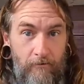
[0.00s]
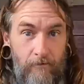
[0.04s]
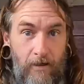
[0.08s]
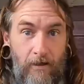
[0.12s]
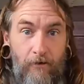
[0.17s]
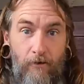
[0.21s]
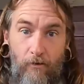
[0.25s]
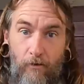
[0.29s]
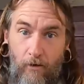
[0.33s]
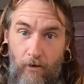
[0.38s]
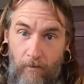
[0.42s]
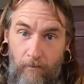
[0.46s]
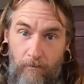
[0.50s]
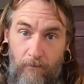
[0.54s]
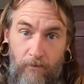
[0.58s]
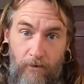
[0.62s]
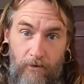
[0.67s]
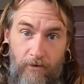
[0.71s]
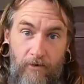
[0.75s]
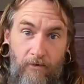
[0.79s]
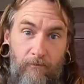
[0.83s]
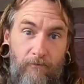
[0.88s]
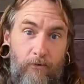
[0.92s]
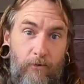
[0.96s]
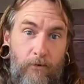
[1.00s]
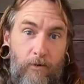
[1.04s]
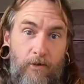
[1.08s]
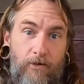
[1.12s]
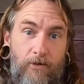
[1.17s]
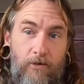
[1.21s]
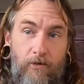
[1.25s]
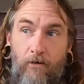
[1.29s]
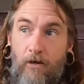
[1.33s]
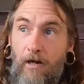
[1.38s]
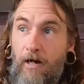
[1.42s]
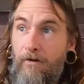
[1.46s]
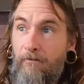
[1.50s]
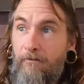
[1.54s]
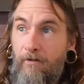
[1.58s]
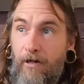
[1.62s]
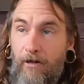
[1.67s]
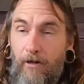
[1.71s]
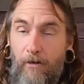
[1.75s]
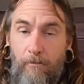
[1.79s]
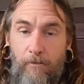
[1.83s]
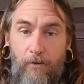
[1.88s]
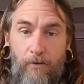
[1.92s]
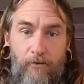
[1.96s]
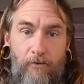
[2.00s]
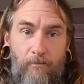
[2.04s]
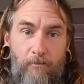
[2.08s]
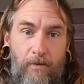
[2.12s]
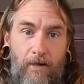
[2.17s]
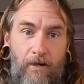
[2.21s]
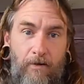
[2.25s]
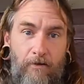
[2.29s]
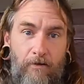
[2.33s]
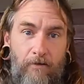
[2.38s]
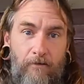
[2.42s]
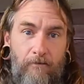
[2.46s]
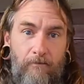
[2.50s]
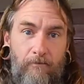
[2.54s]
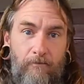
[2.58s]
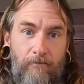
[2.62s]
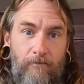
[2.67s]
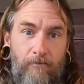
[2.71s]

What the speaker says: and you go to prison for the rest of your life and your boat's impounded.